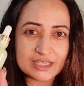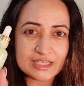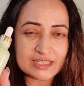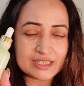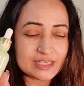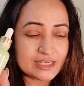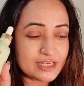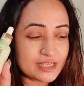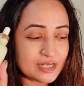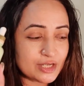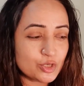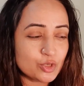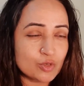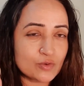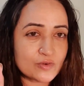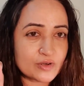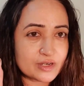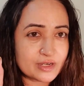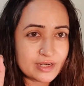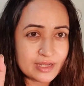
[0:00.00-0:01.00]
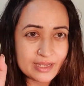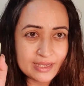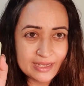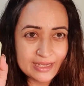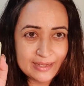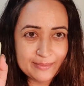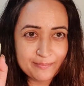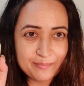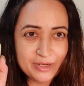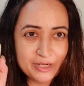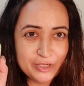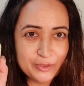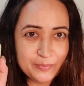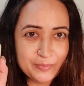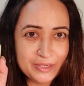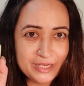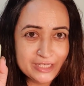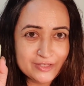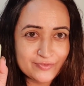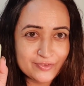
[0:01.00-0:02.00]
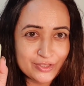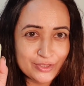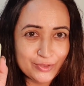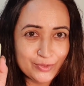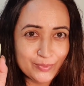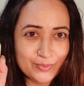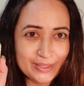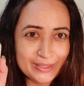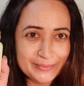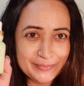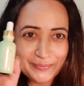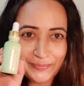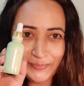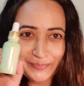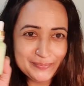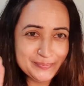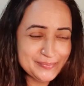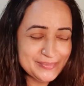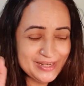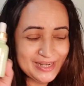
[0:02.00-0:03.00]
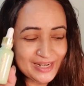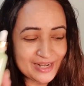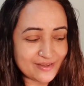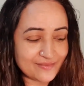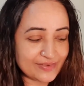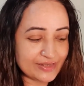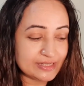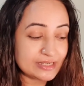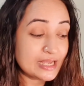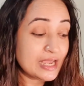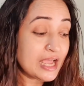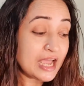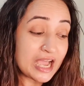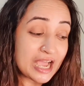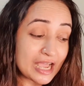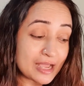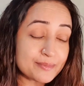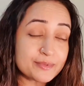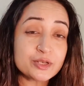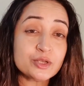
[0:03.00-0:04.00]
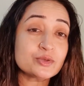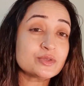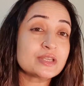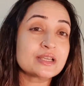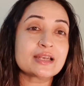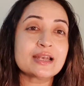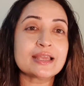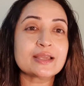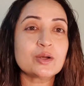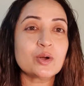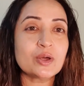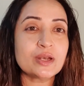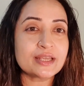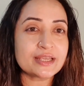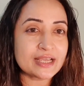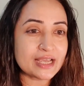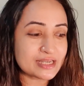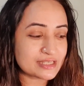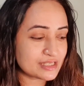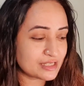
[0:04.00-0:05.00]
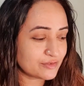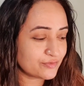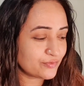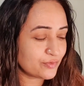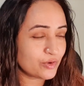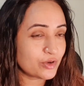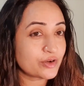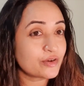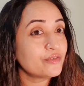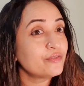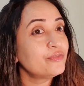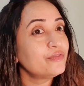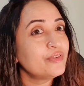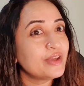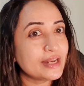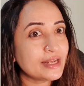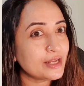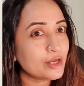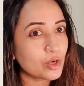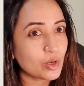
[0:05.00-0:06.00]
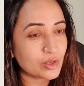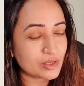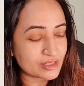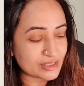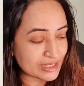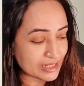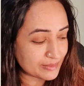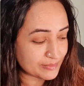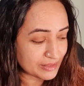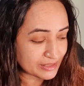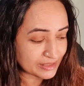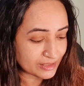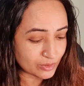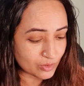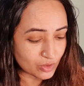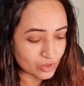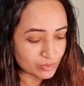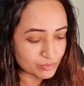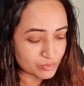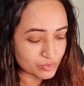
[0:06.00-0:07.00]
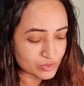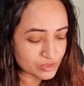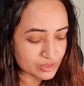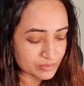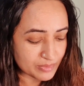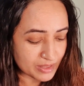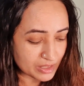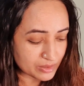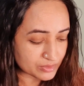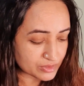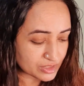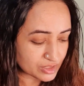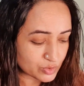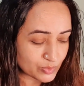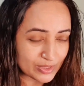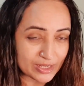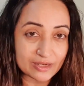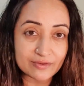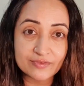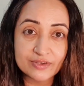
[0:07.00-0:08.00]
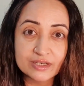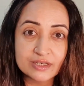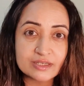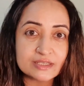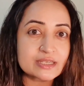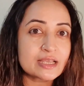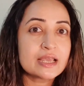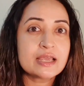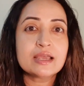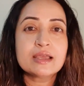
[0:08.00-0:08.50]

It's nearly over, but replaced with a new one. Love it. I've been using glycolic acid for a very long time. I think almost about 12 years.